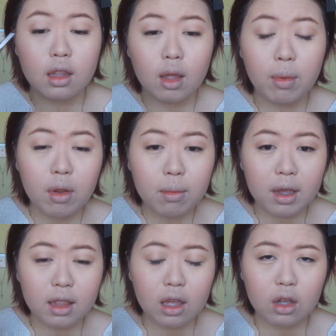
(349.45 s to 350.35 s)
Now bear in
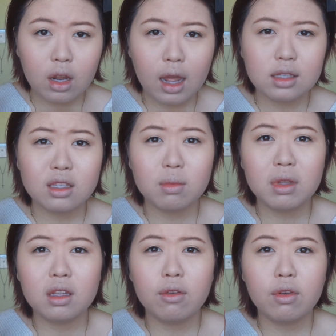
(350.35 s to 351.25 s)
mind that her eyes is a
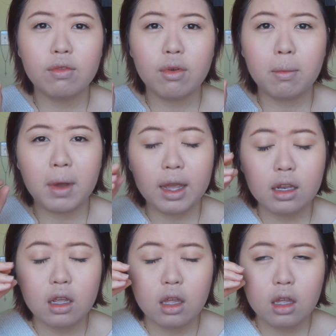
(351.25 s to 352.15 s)
bit different from
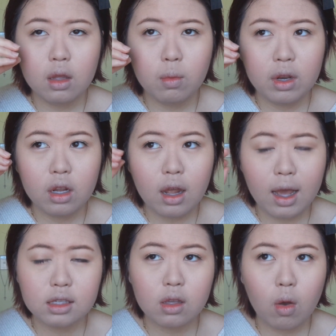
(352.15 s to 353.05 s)
mine. When her
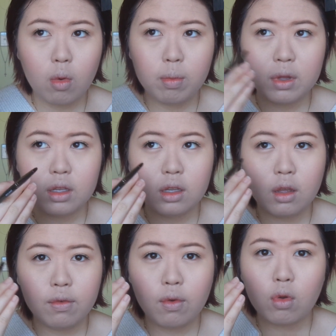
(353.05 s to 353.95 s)
eyes are open,
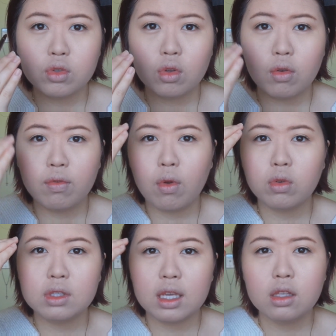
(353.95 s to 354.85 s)
her fold sort of
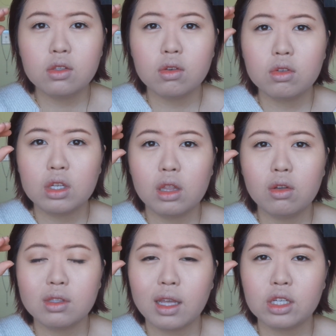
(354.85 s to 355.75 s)
folds in, so she
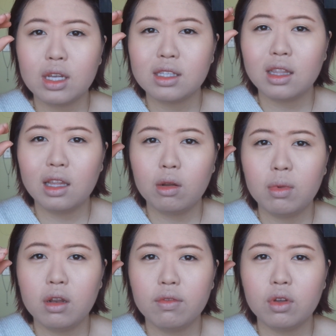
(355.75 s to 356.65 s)
looks like she has a little
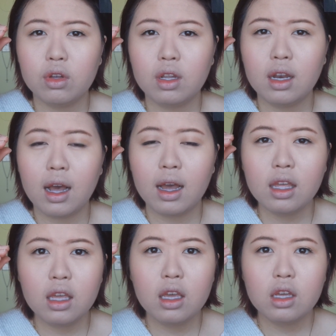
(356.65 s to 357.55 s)
bit of a hooded
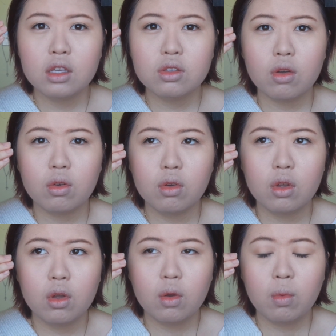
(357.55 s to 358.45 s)
eye. So
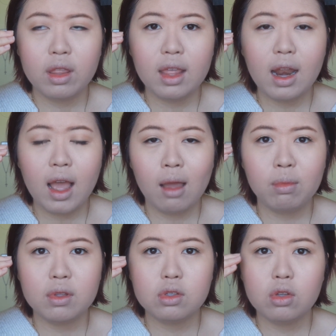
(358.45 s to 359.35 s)
when that
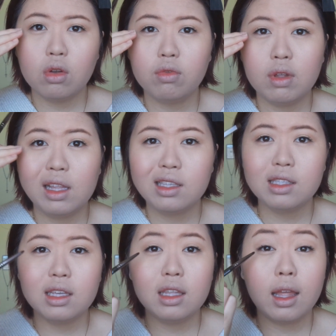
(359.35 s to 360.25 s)
happens, you don't really
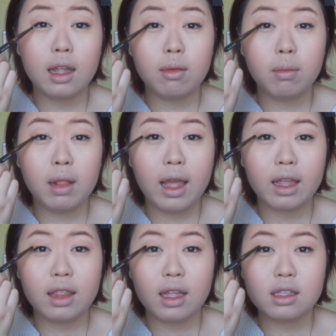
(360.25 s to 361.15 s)
see that
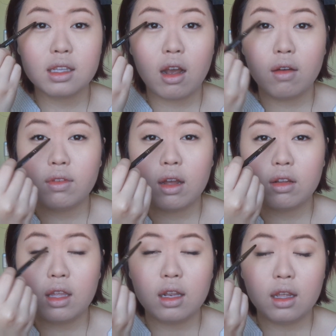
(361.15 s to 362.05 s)
black that's carved out
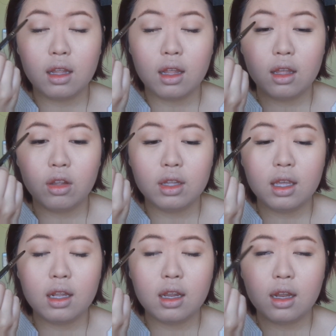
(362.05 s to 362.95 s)
on the inner